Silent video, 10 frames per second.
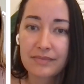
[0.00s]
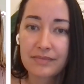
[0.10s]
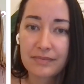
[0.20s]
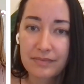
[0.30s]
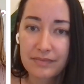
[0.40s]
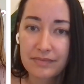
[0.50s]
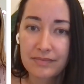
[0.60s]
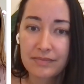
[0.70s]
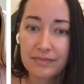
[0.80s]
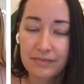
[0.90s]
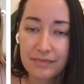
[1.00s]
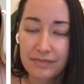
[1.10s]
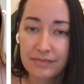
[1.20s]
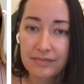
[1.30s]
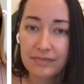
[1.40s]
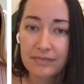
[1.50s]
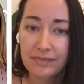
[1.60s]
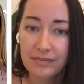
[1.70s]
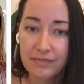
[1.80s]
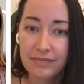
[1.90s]

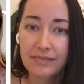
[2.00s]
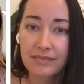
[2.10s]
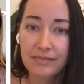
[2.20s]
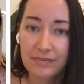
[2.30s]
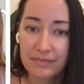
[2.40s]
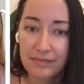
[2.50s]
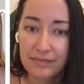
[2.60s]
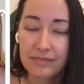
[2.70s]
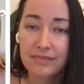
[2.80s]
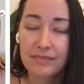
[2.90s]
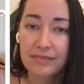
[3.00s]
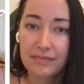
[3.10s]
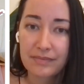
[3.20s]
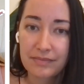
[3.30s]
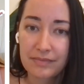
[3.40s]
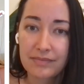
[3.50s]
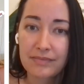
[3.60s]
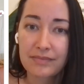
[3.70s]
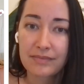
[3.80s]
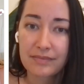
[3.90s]

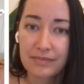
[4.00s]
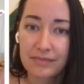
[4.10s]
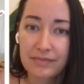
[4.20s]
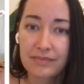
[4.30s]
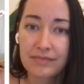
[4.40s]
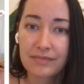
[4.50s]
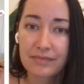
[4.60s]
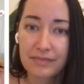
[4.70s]
No words are spoken by the person on screen.